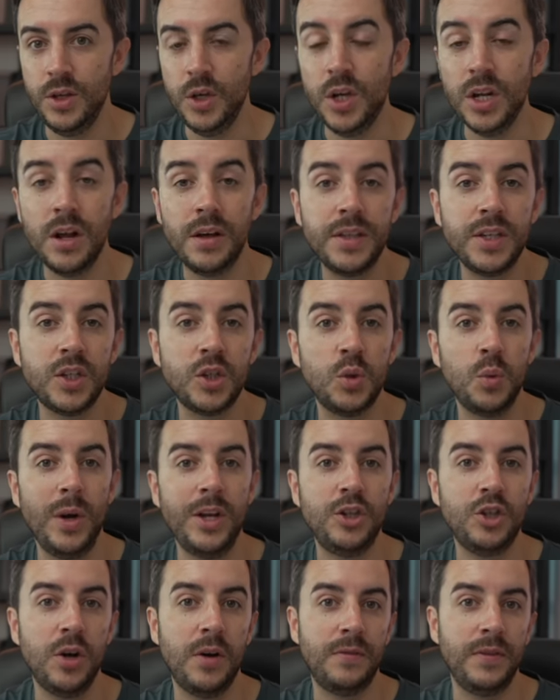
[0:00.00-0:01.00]
You can either
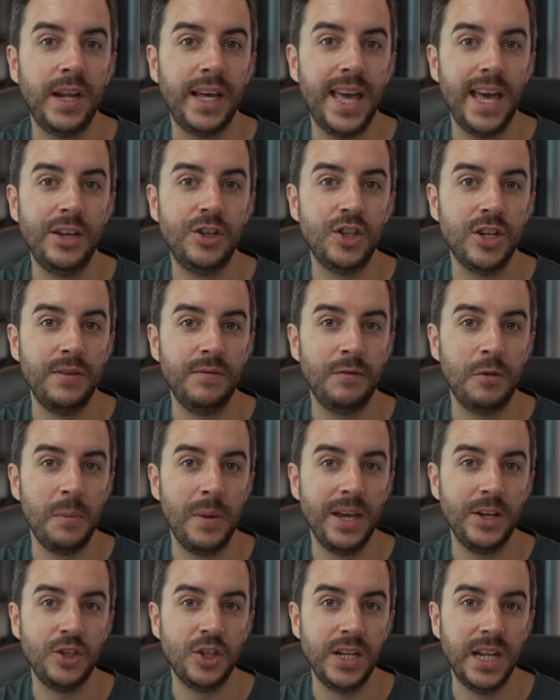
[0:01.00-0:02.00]
switch off location
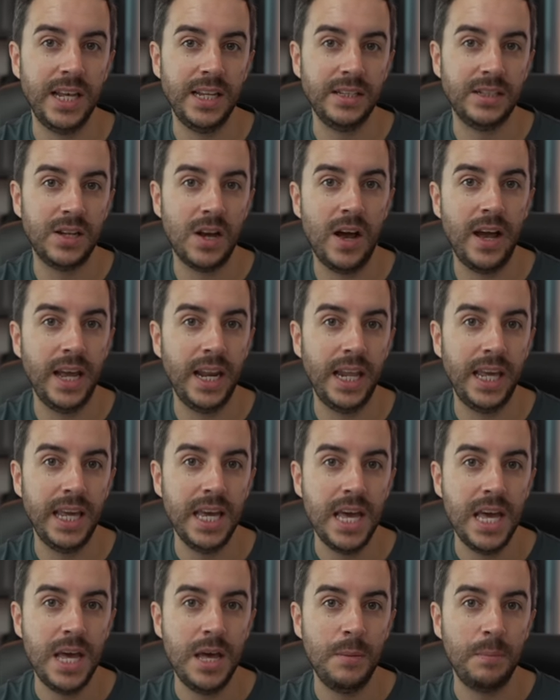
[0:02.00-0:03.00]
information entirely
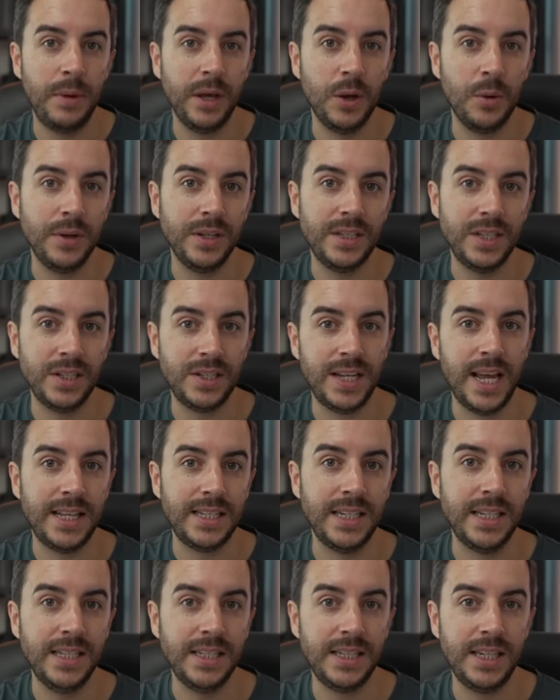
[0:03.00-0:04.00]
by going to
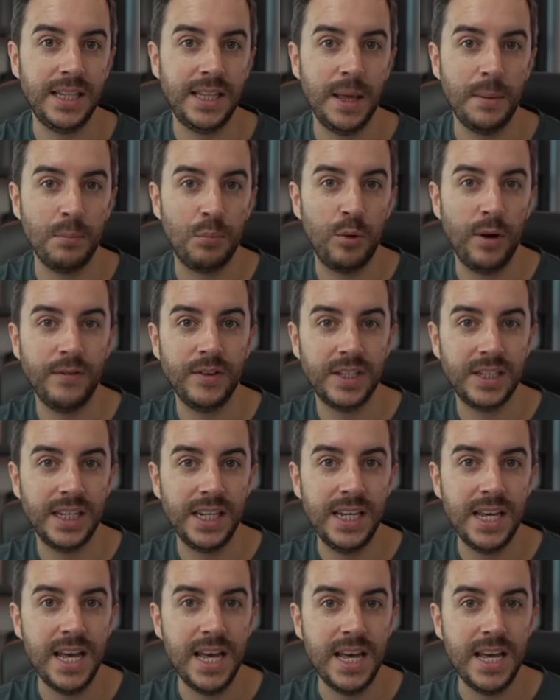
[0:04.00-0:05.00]
Settings, then
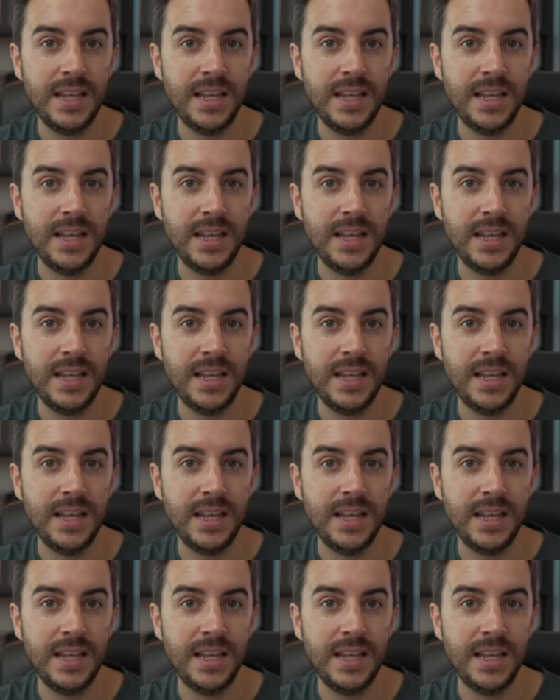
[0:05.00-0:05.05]
Privacy,